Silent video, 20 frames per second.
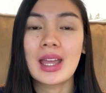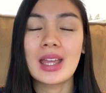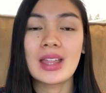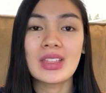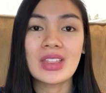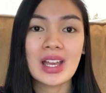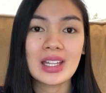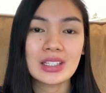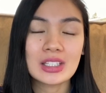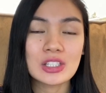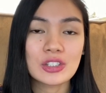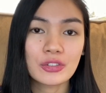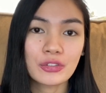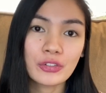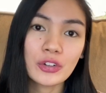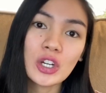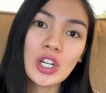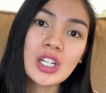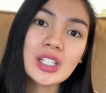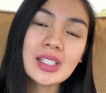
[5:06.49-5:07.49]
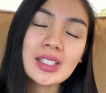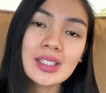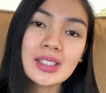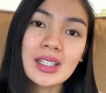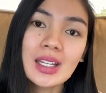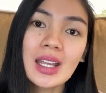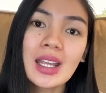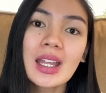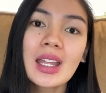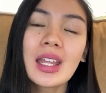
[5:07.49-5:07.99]
And that is first,
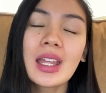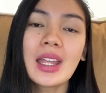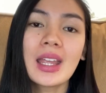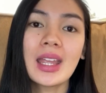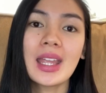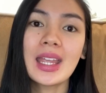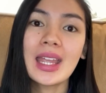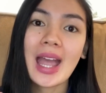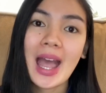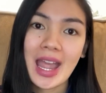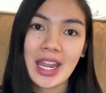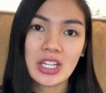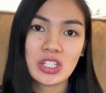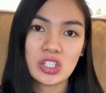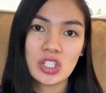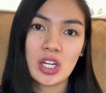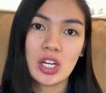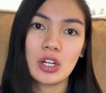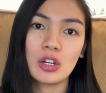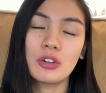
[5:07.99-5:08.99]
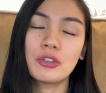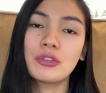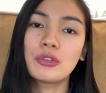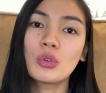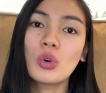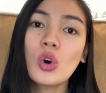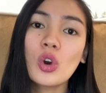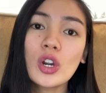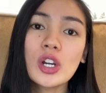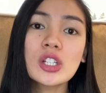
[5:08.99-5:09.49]
a high chair. Of
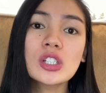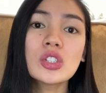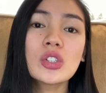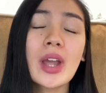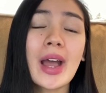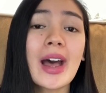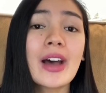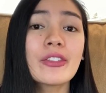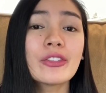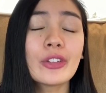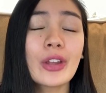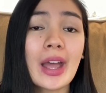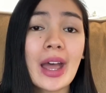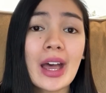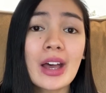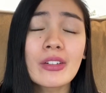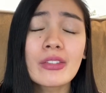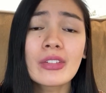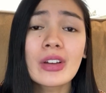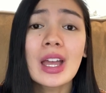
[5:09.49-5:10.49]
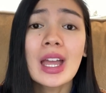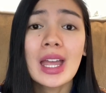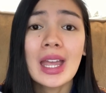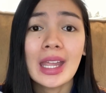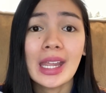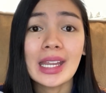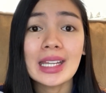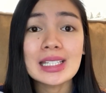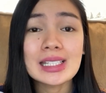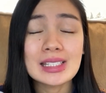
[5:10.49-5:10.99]
course, you have to have
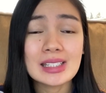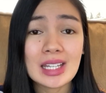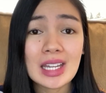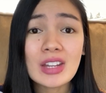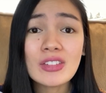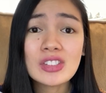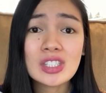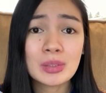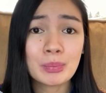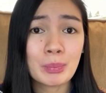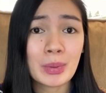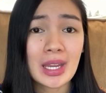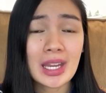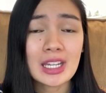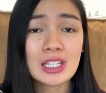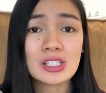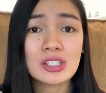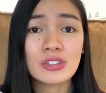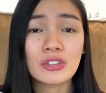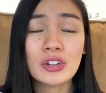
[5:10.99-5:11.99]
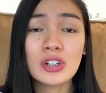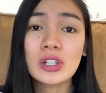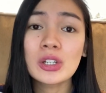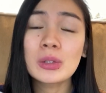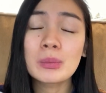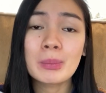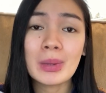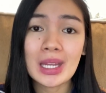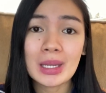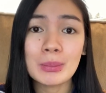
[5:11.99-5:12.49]
a safe space for your
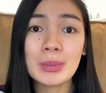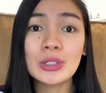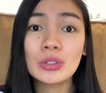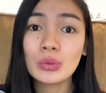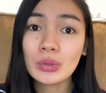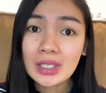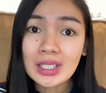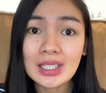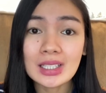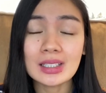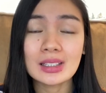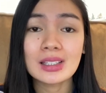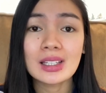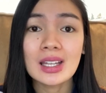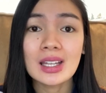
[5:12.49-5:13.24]
baby to eat.